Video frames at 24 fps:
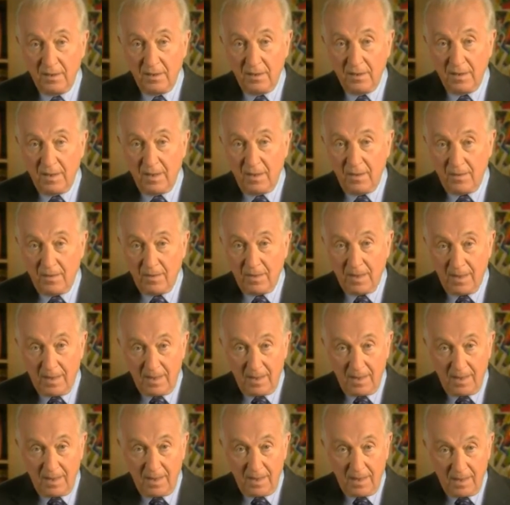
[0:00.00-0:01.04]
Now,
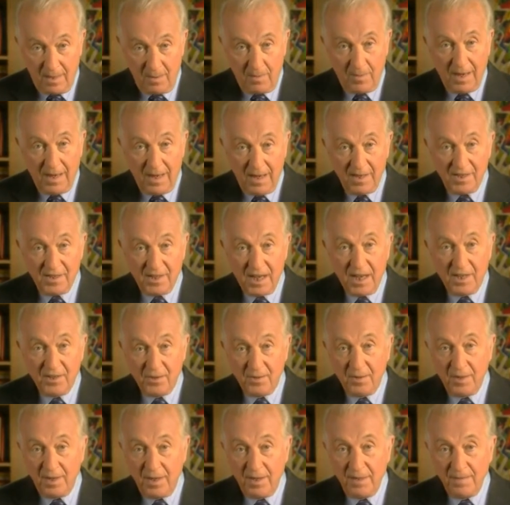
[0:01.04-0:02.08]
am I
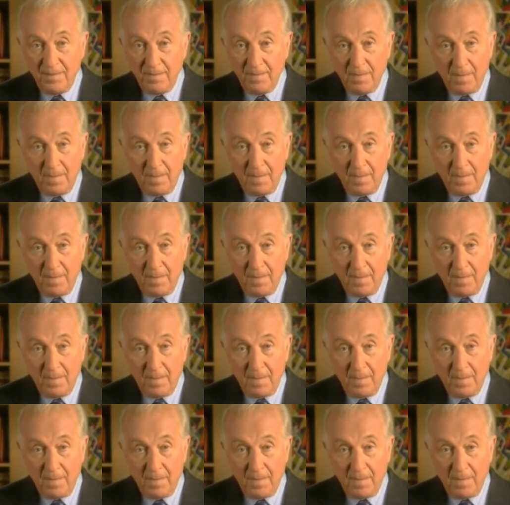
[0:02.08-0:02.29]
exaggerating?